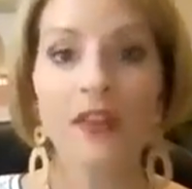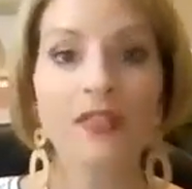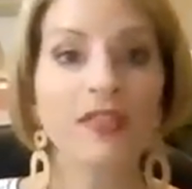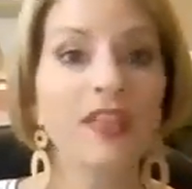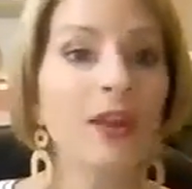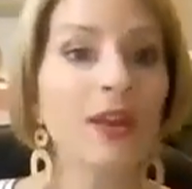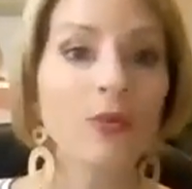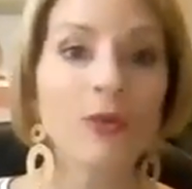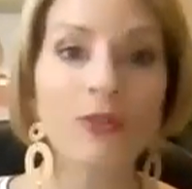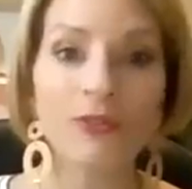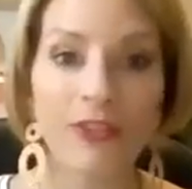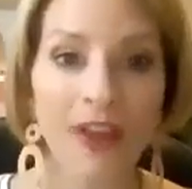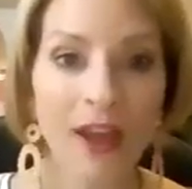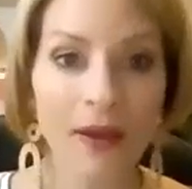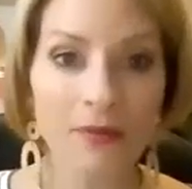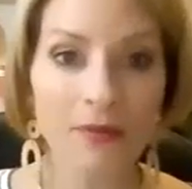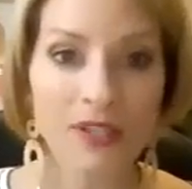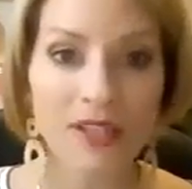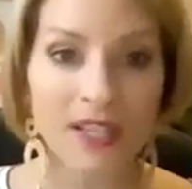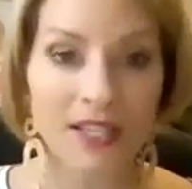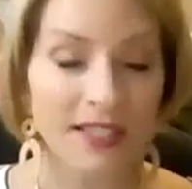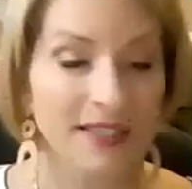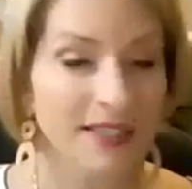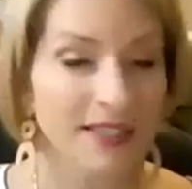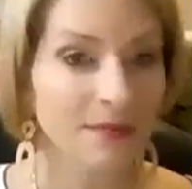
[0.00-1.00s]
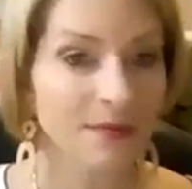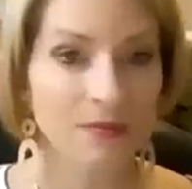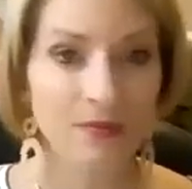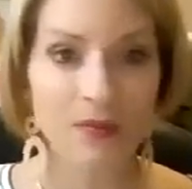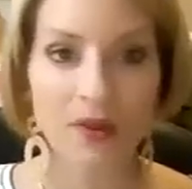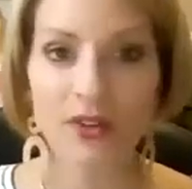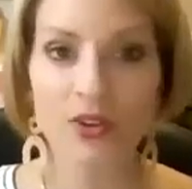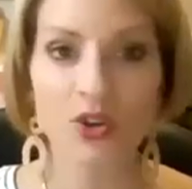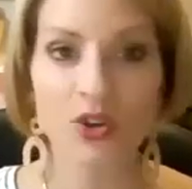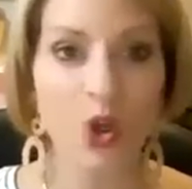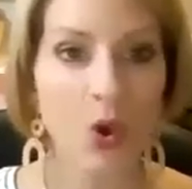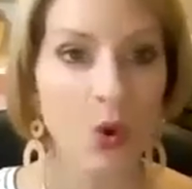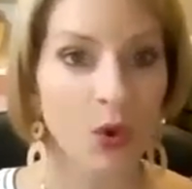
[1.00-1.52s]
They were fabulous.
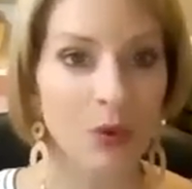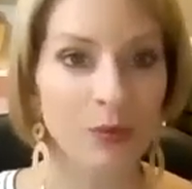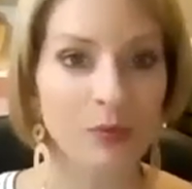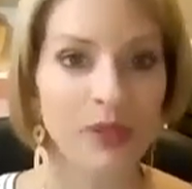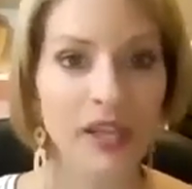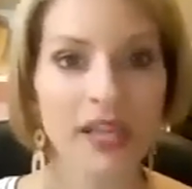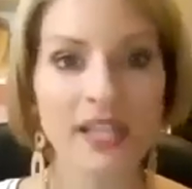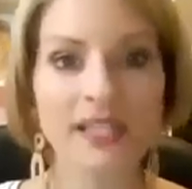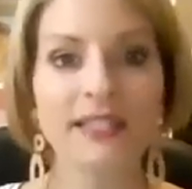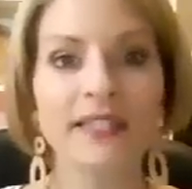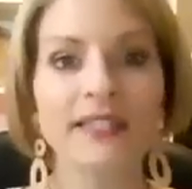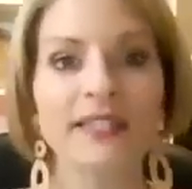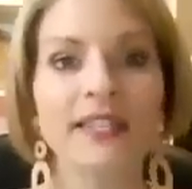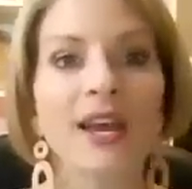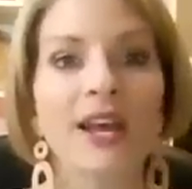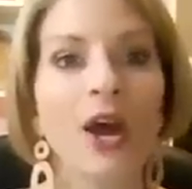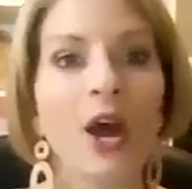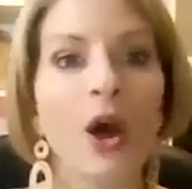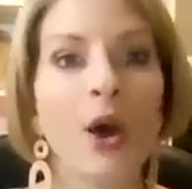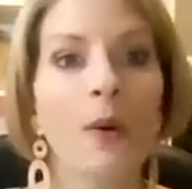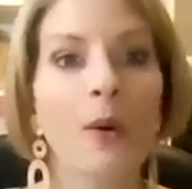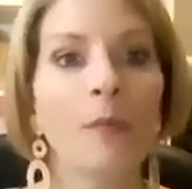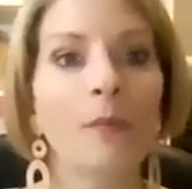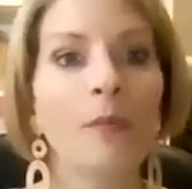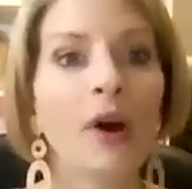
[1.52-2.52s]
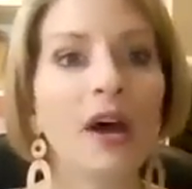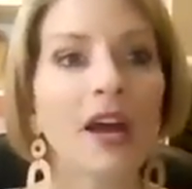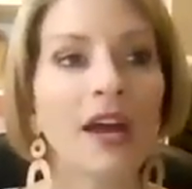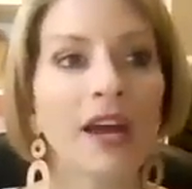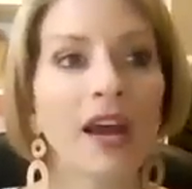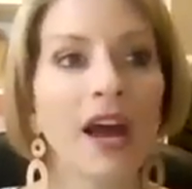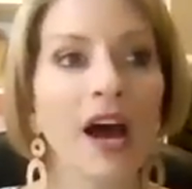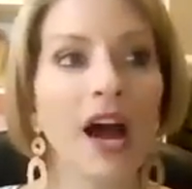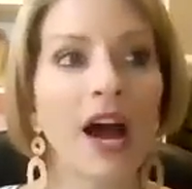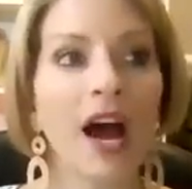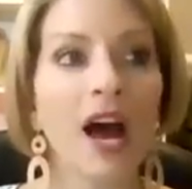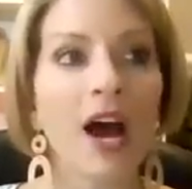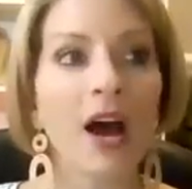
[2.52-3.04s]
No complaints,
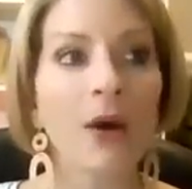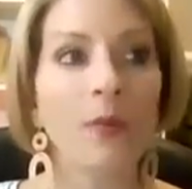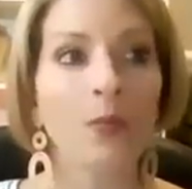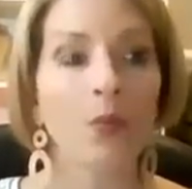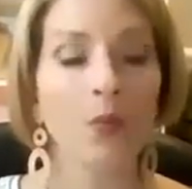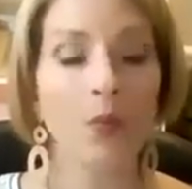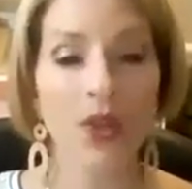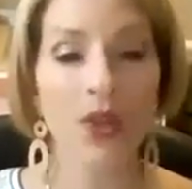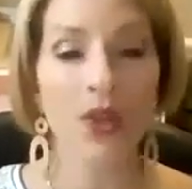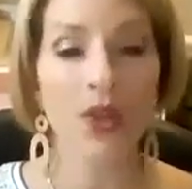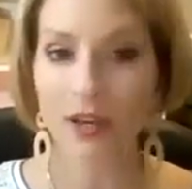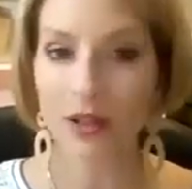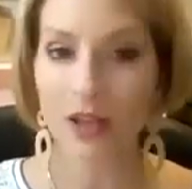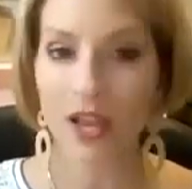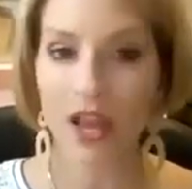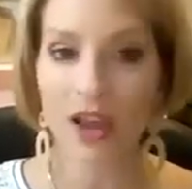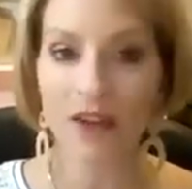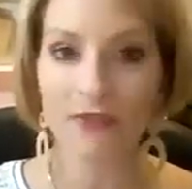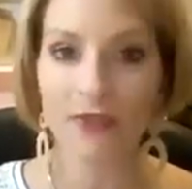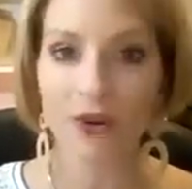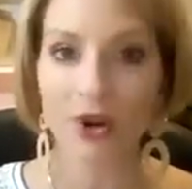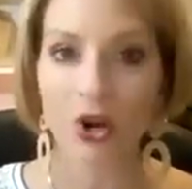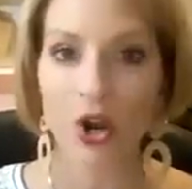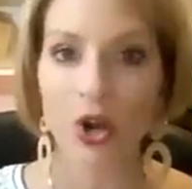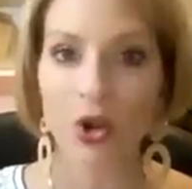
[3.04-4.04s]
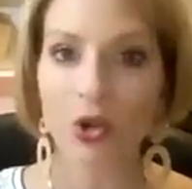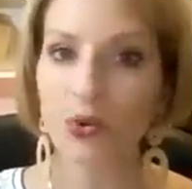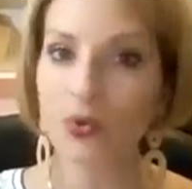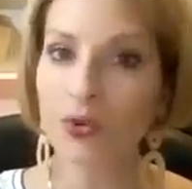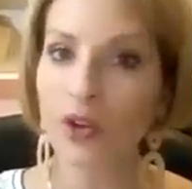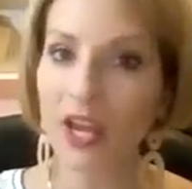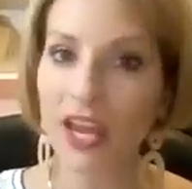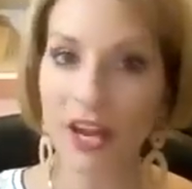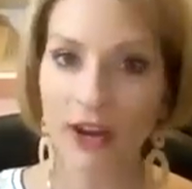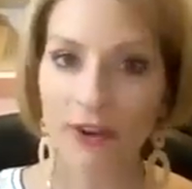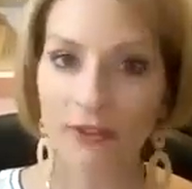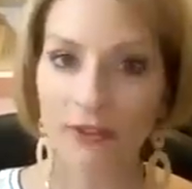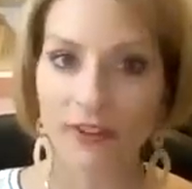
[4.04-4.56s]
but we had to cover our
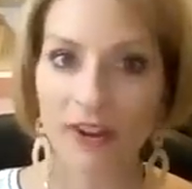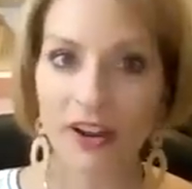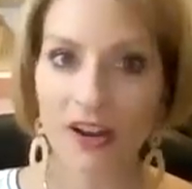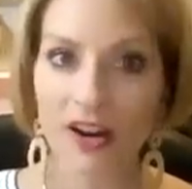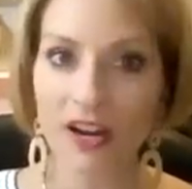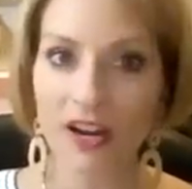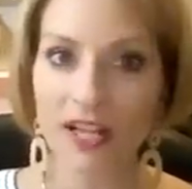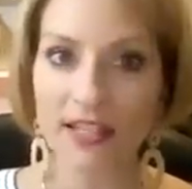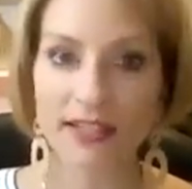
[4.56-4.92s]
own airfare.